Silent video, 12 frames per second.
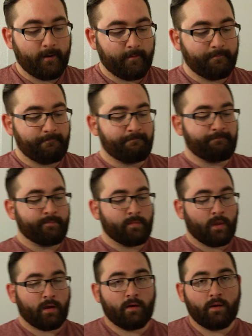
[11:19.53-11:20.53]

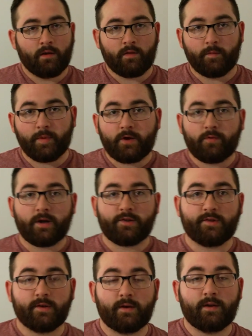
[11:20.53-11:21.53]
The
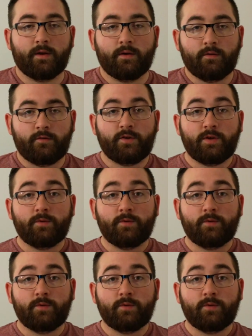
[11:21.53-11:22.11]
big question,